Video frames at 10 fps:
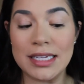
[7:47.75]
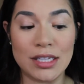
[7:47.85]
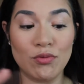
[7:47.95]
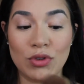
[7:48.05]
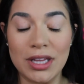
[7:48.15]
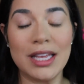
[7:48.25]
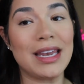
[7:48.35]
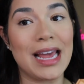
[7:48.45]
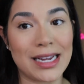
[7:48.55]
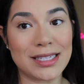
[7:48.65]
it's a really
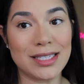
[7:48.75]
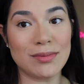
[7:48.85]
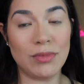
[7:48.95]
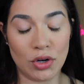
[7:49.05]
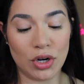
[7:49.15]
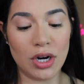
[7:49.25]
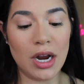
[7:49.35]
nice mirror.